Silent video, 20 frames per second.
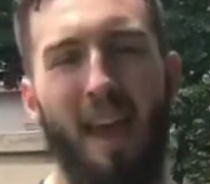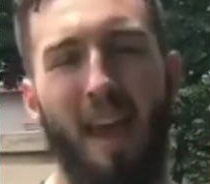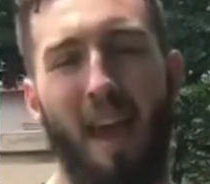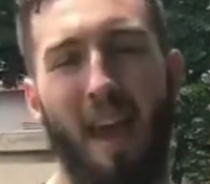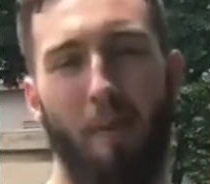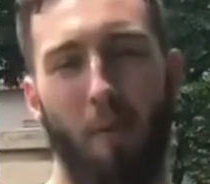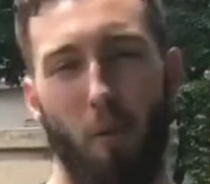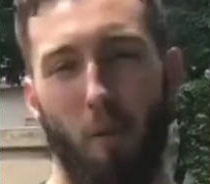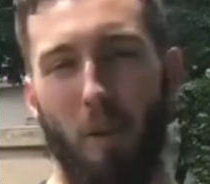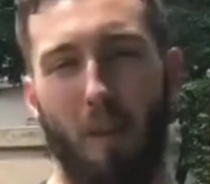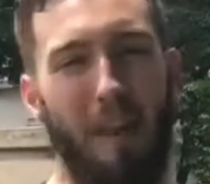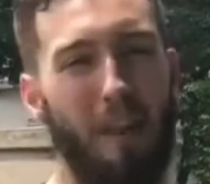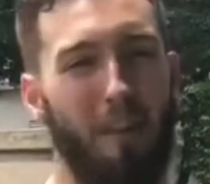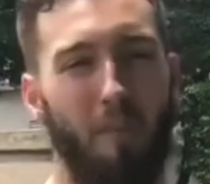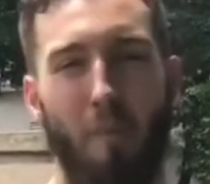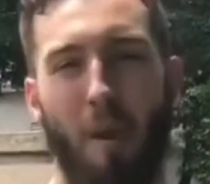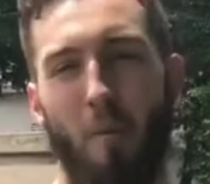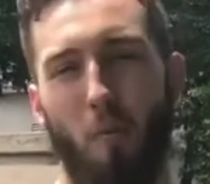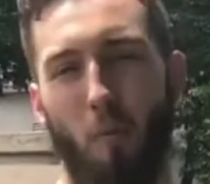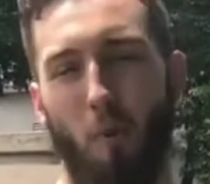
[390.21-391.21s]
And I'm gonna go the length
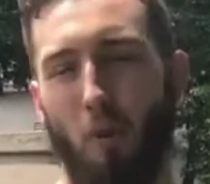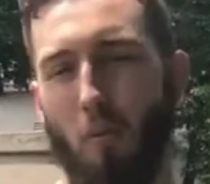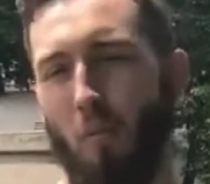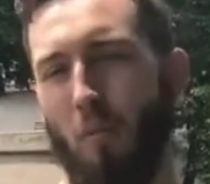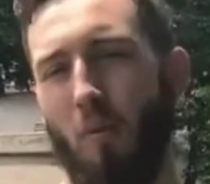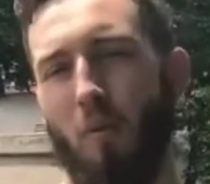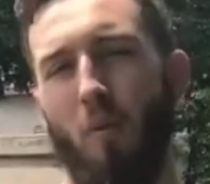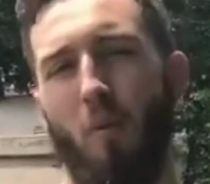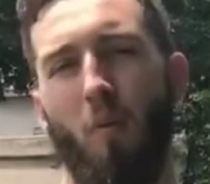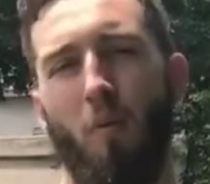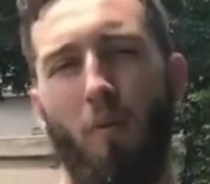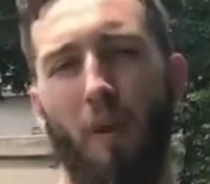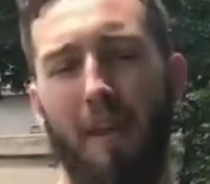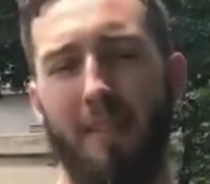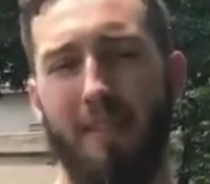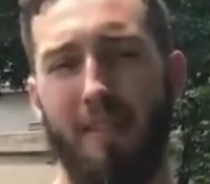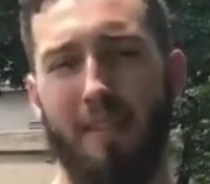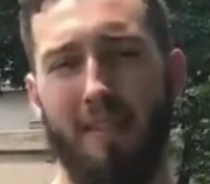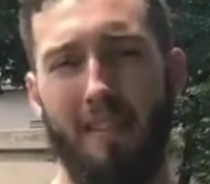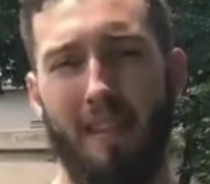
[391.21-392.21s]
of my room,
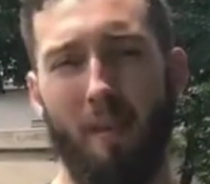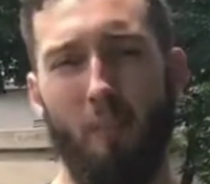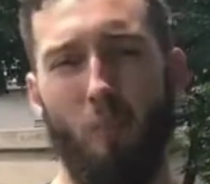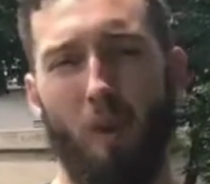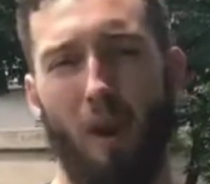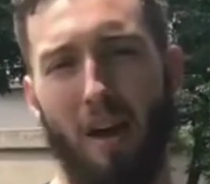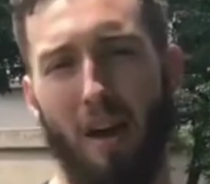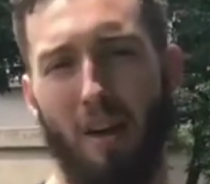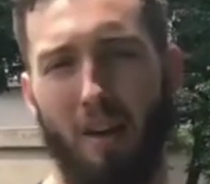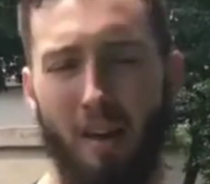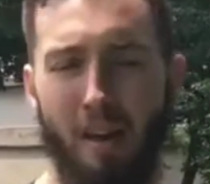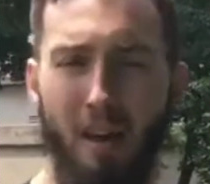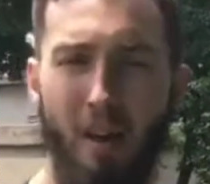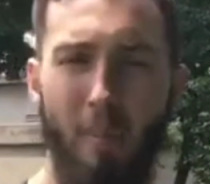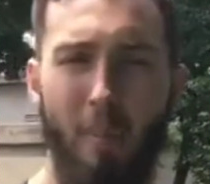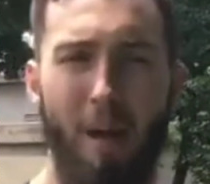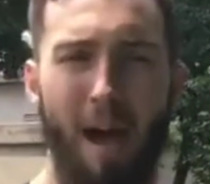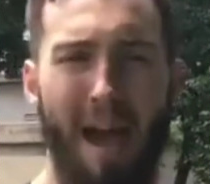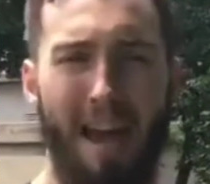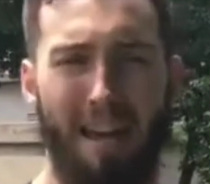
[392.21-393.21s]
facing the same way,
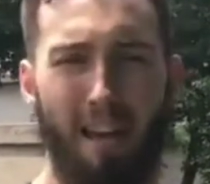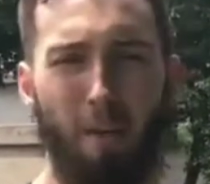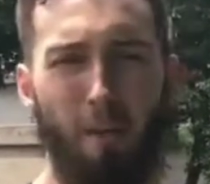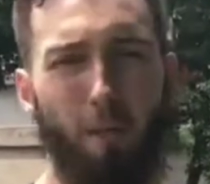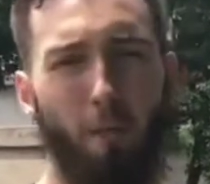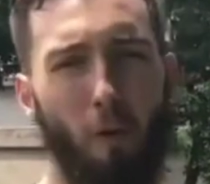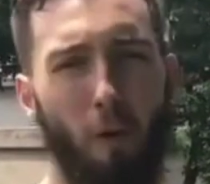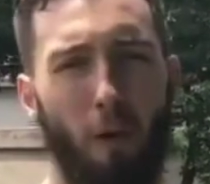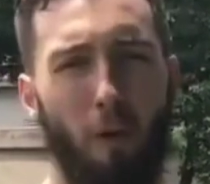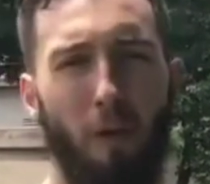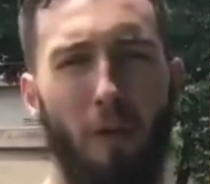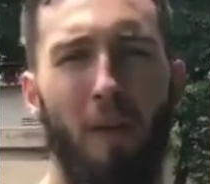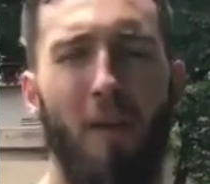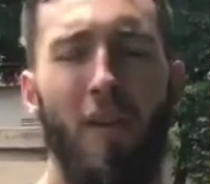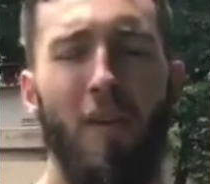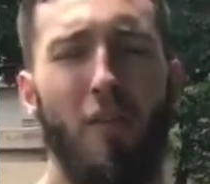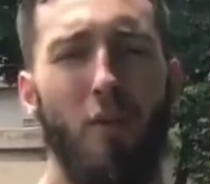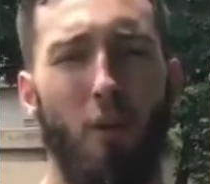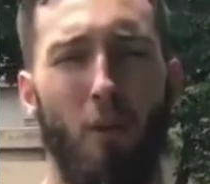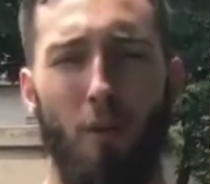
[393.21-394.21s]
back and forth.
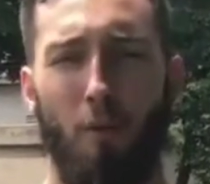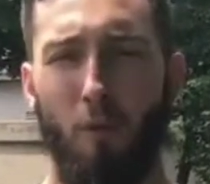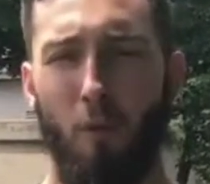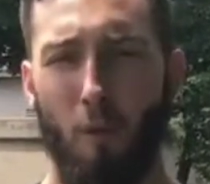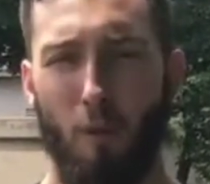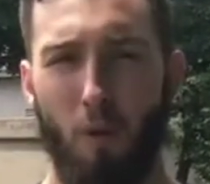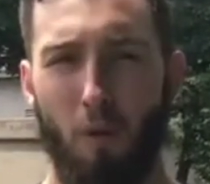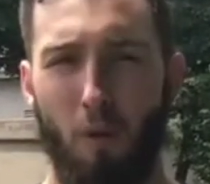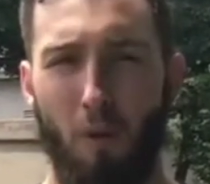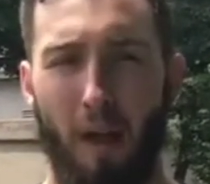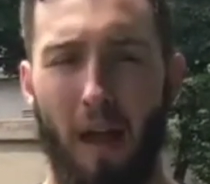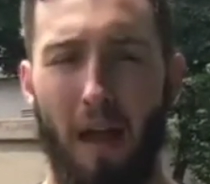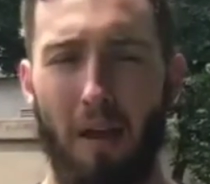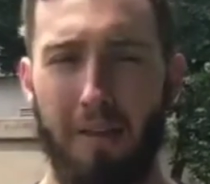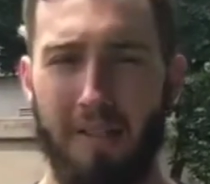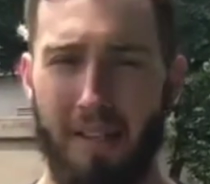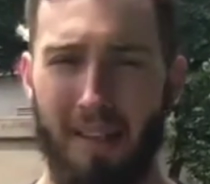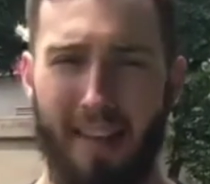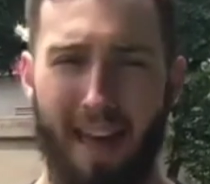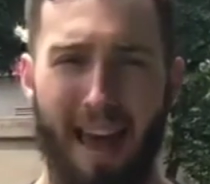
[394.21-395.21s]
Do 4
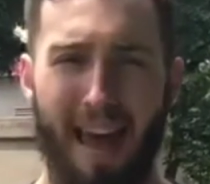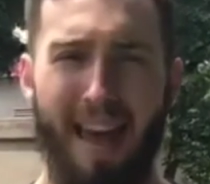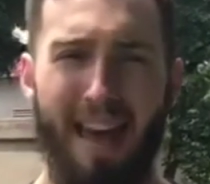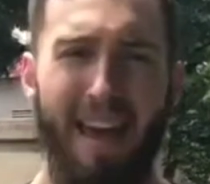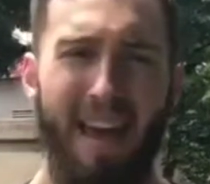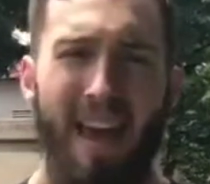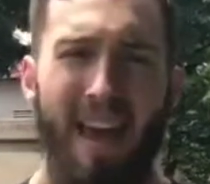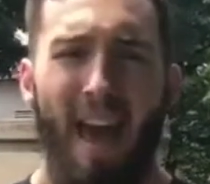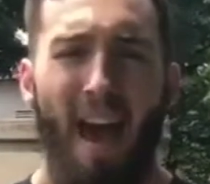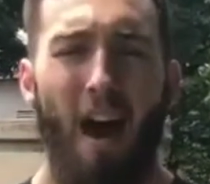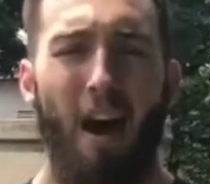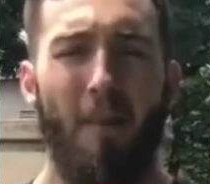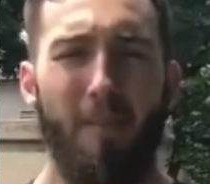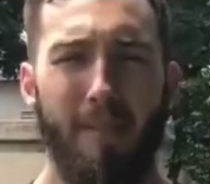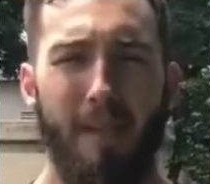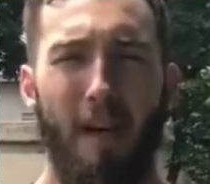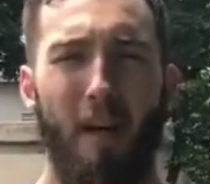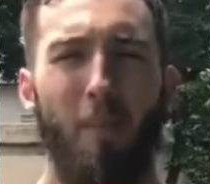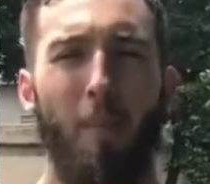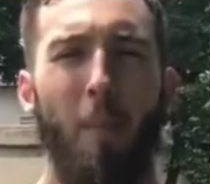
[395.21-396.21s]
rounds of that
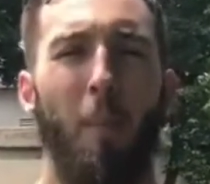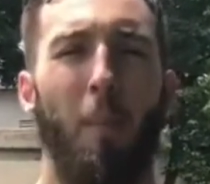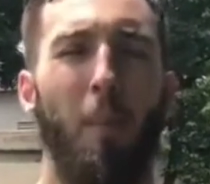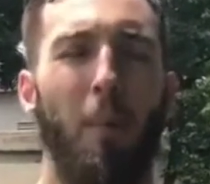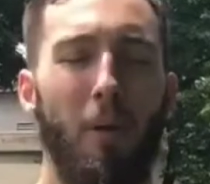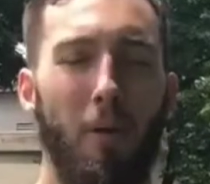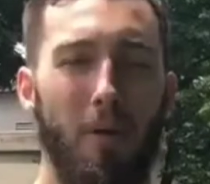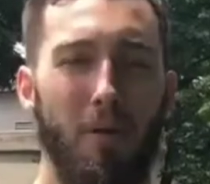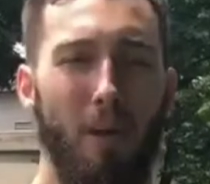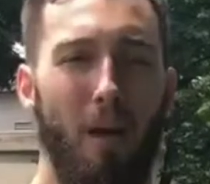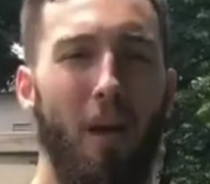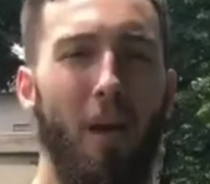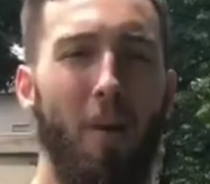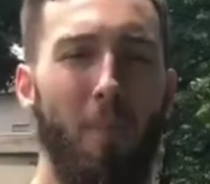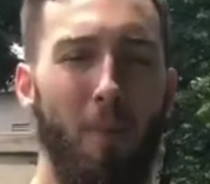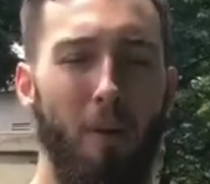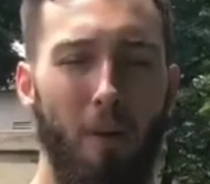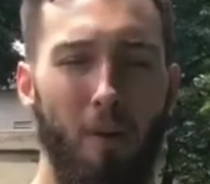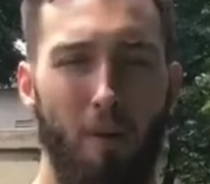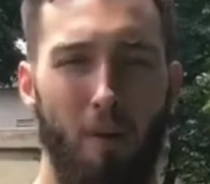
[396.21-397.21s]
to help build
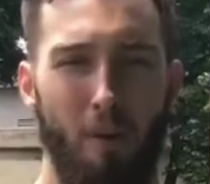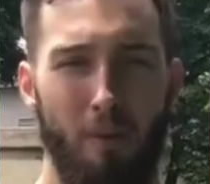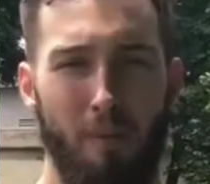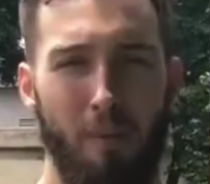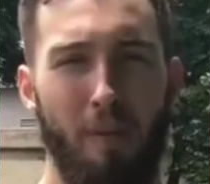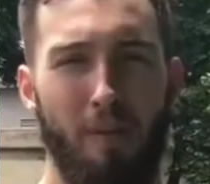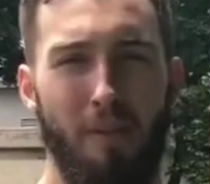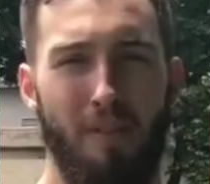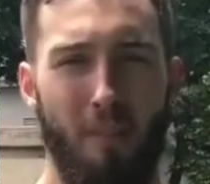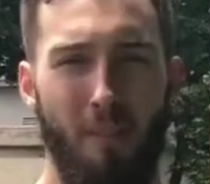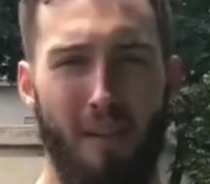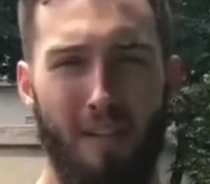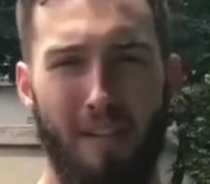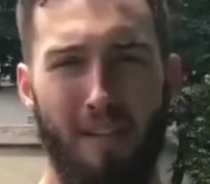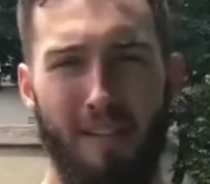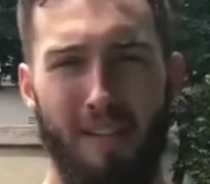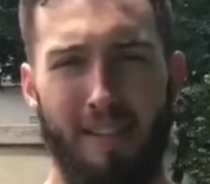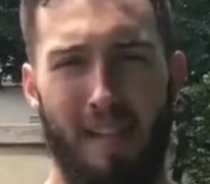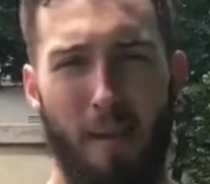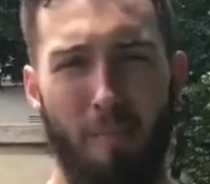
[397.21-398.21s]
up those muscles that we
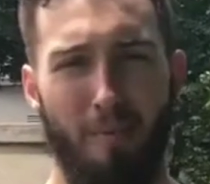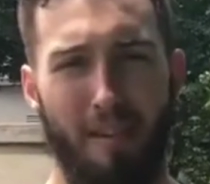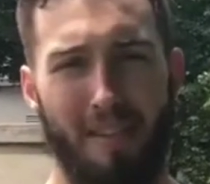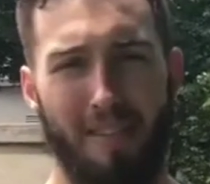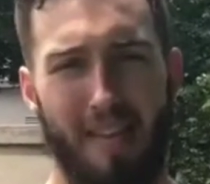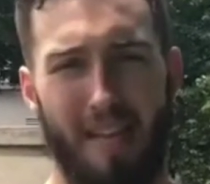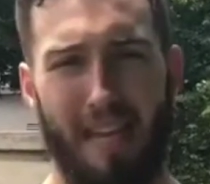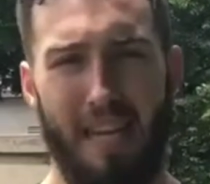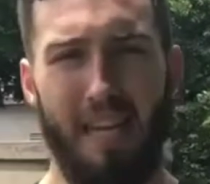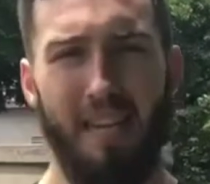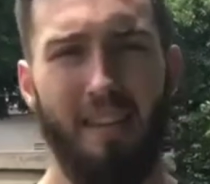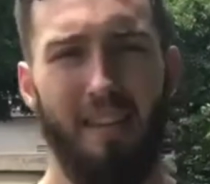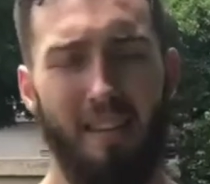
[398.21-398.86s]
need to stabilize the knee.